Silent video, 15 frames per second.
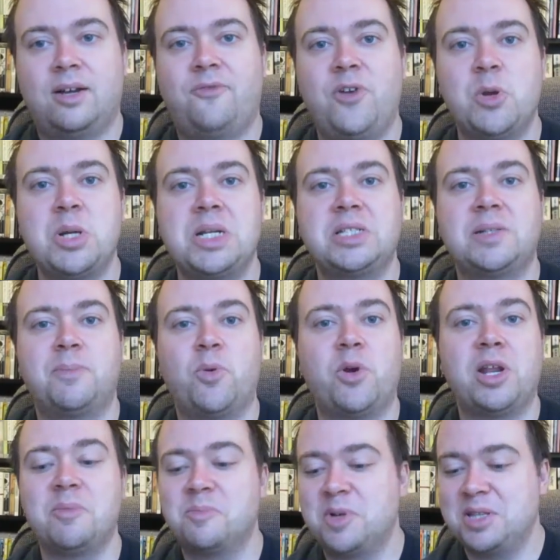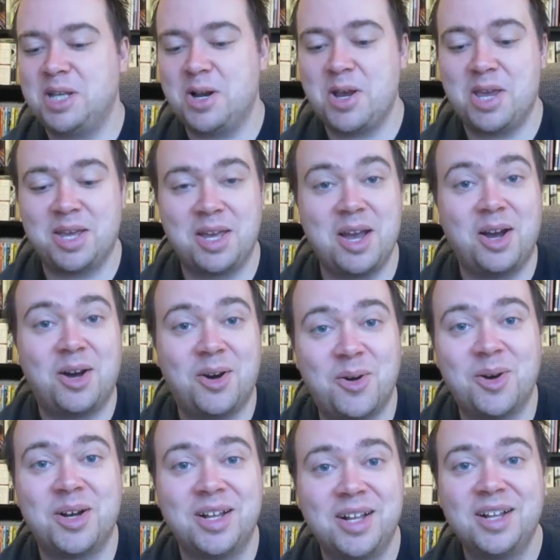Very disappointing, but there you
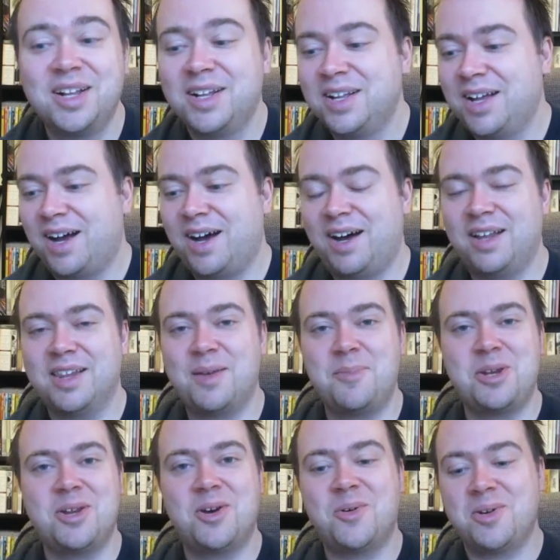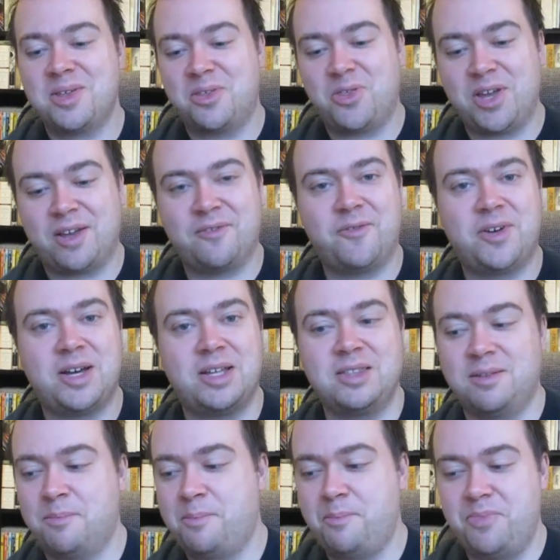go. Let me know what you think of
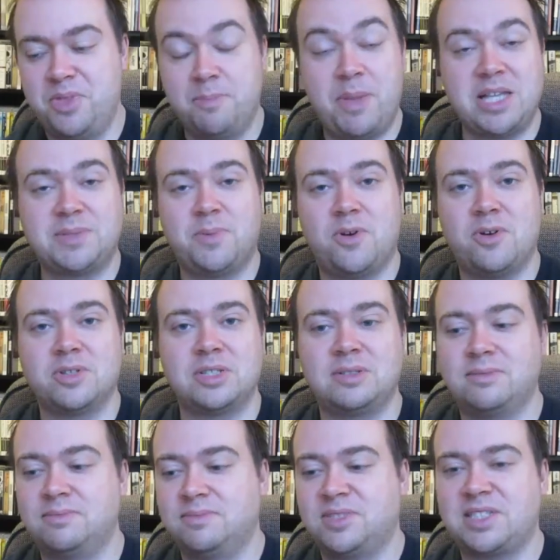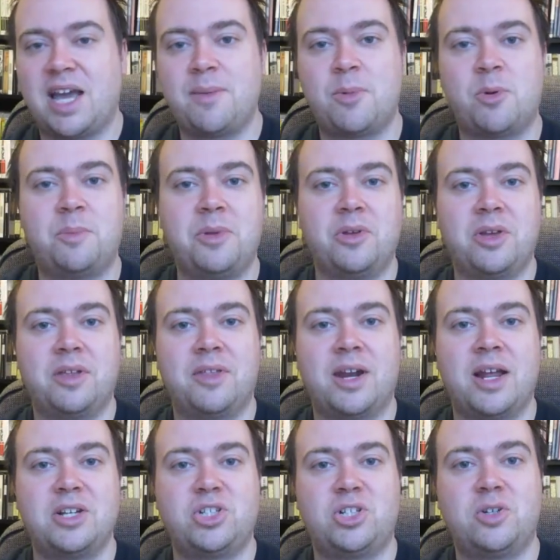the baseballs and signed memorabilia that
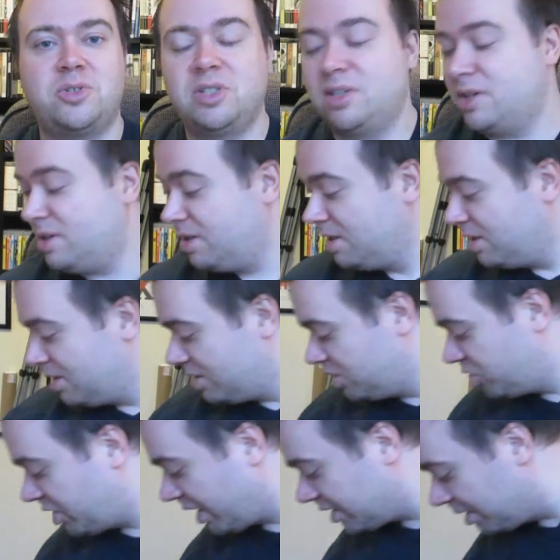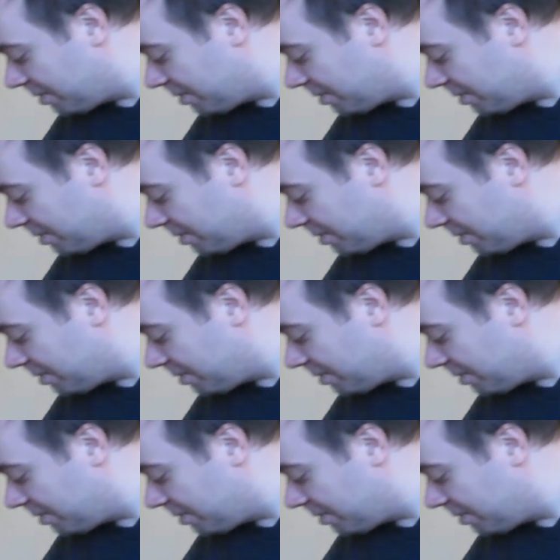I showed you, the Jake